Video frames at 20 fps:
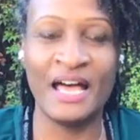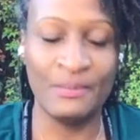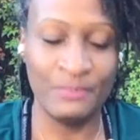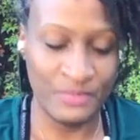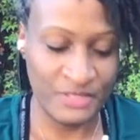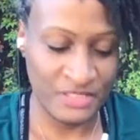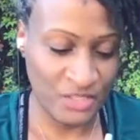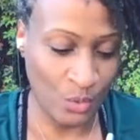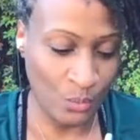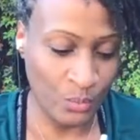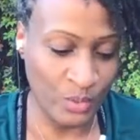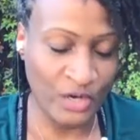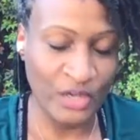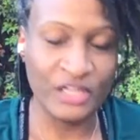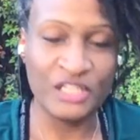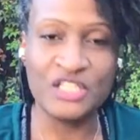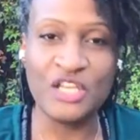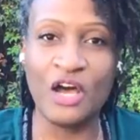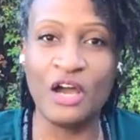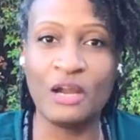So we're going
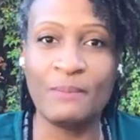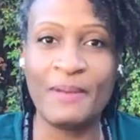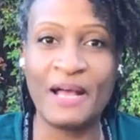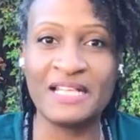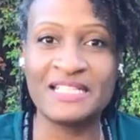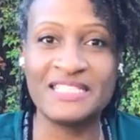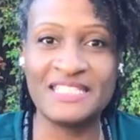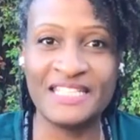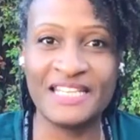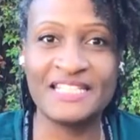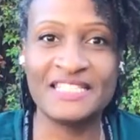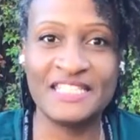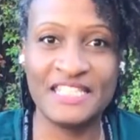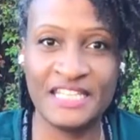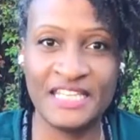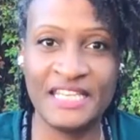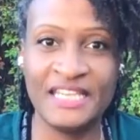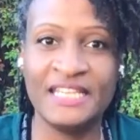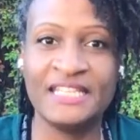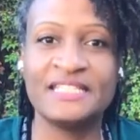to talk about 6
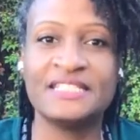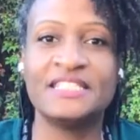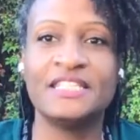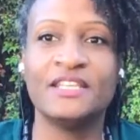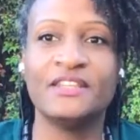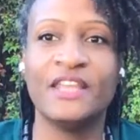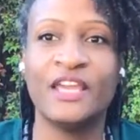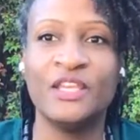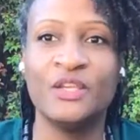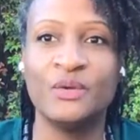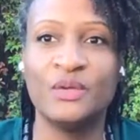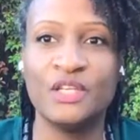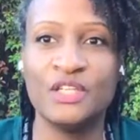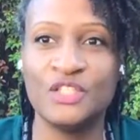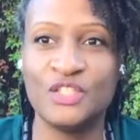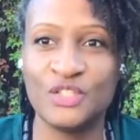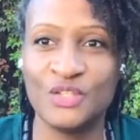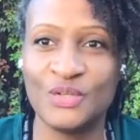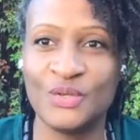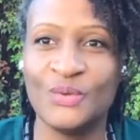things that you can
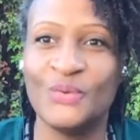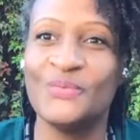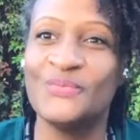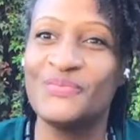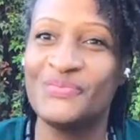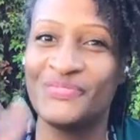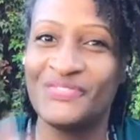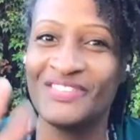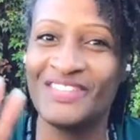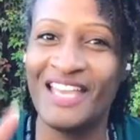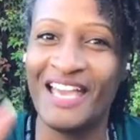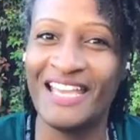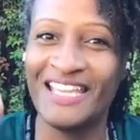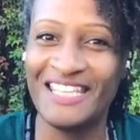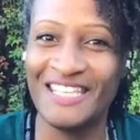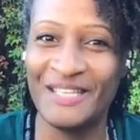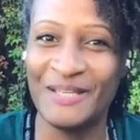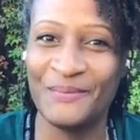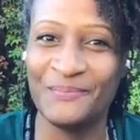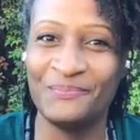do. Hi,
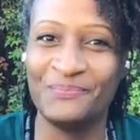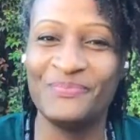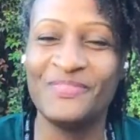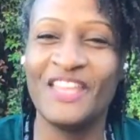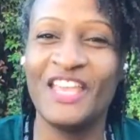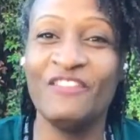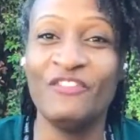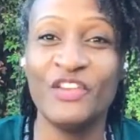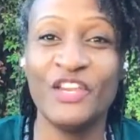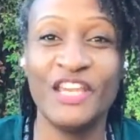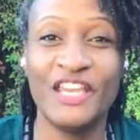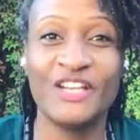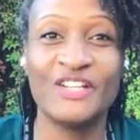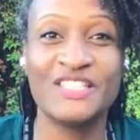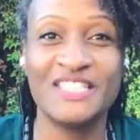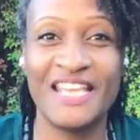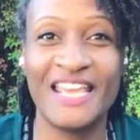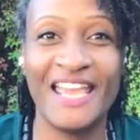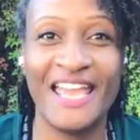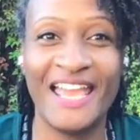Kim. If you're here,
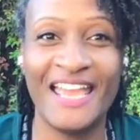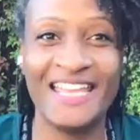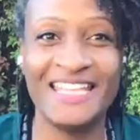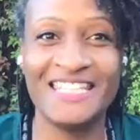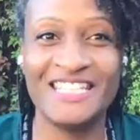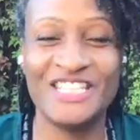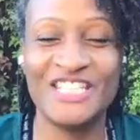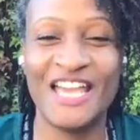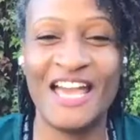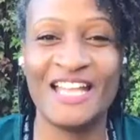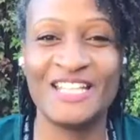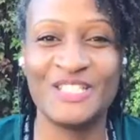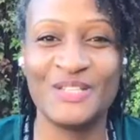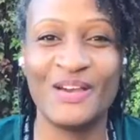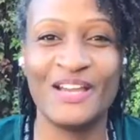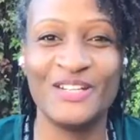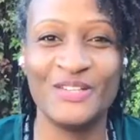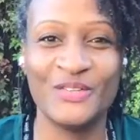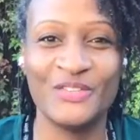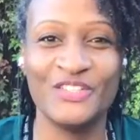say hey in the chat so I
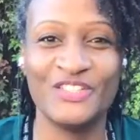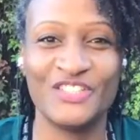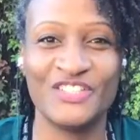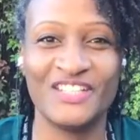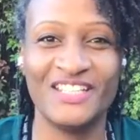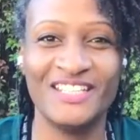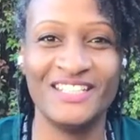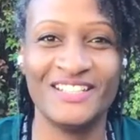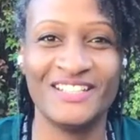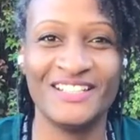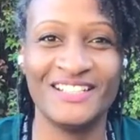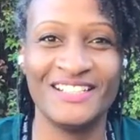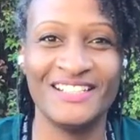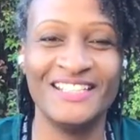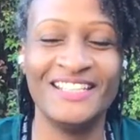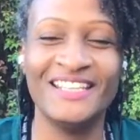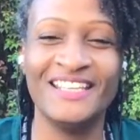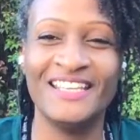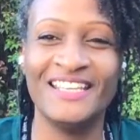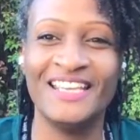know that you're here.
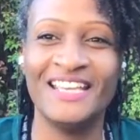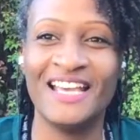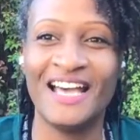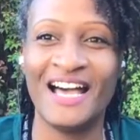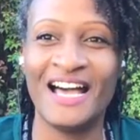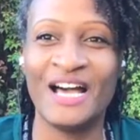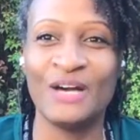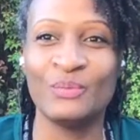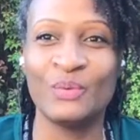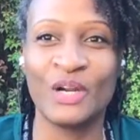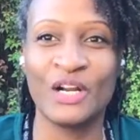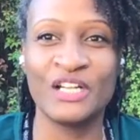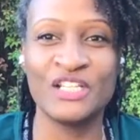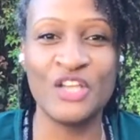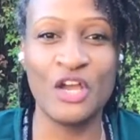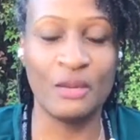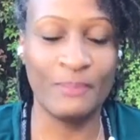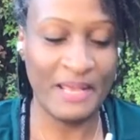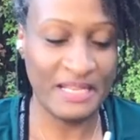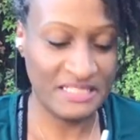We're going to
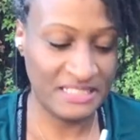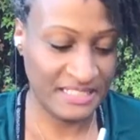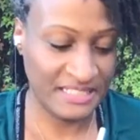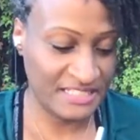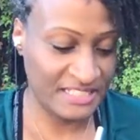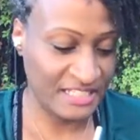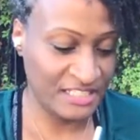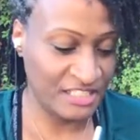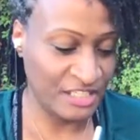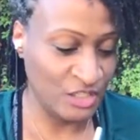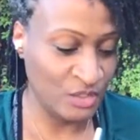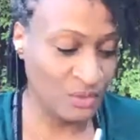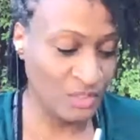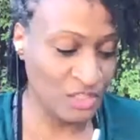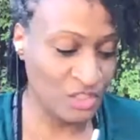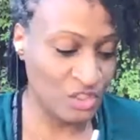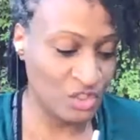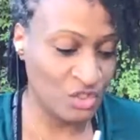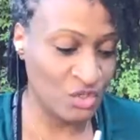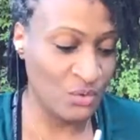talk about 6 things that you can
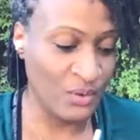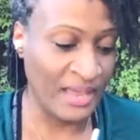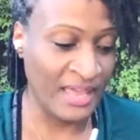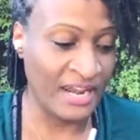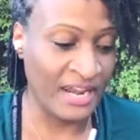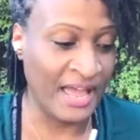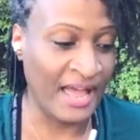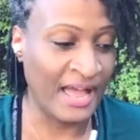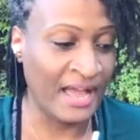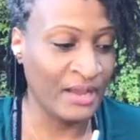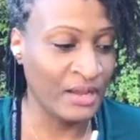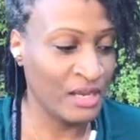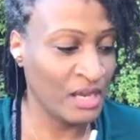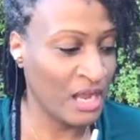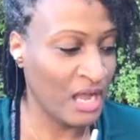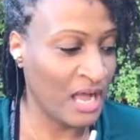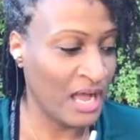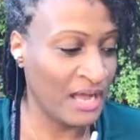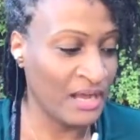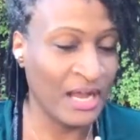do, and I
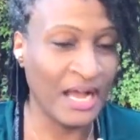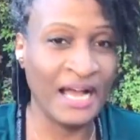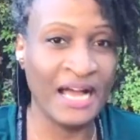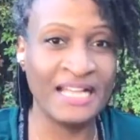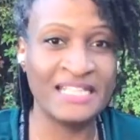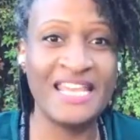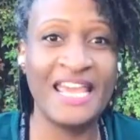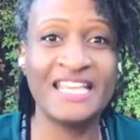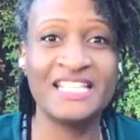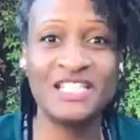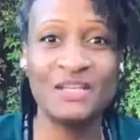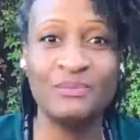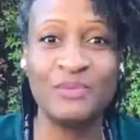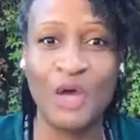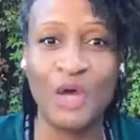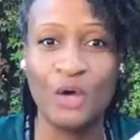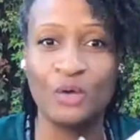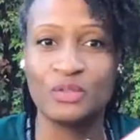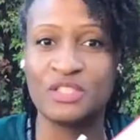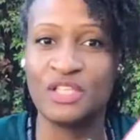take some
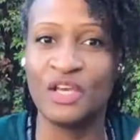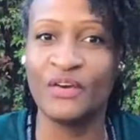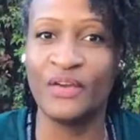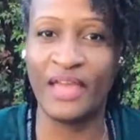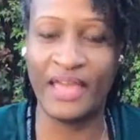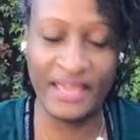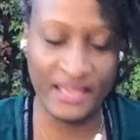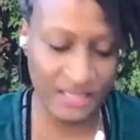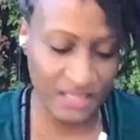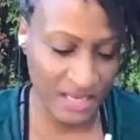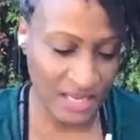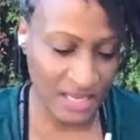notes, okay?